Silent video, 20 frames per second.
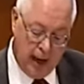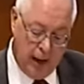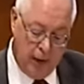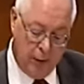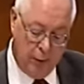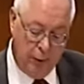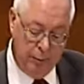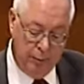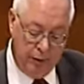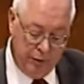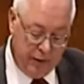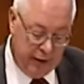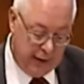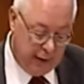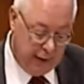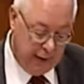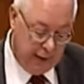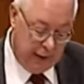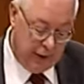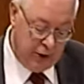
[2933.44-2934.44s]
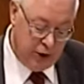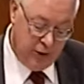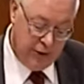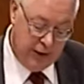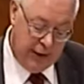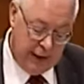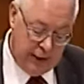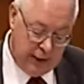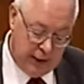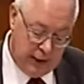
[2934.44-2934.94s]
We provide a range of
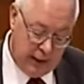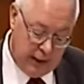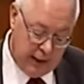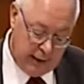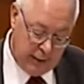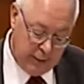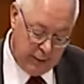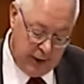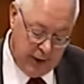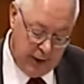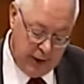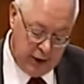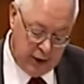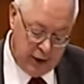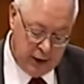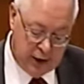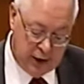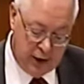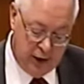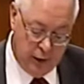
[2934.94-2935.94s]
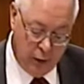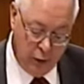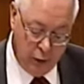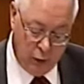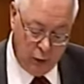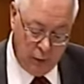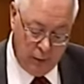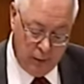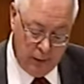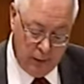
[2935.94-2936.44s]
aids and adaptations in the home,